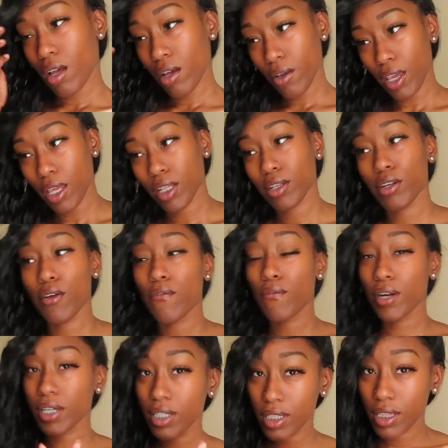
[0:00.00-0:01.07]
Okay, so the
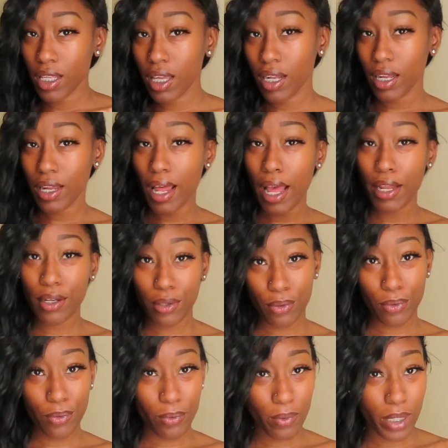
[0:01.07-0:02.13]
first thing that I
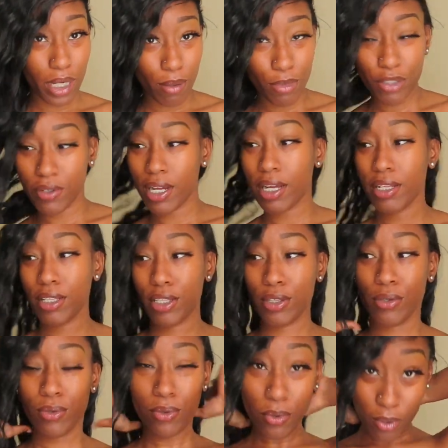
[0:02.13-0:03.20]
do when I'm trying
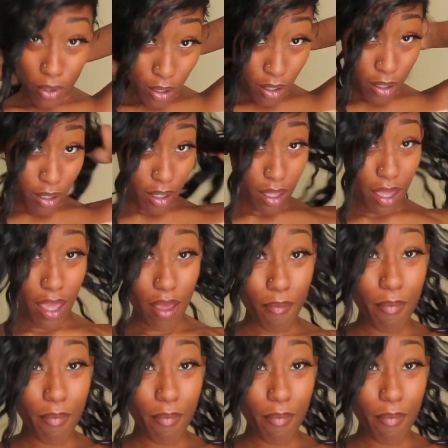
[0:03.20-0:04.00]
to get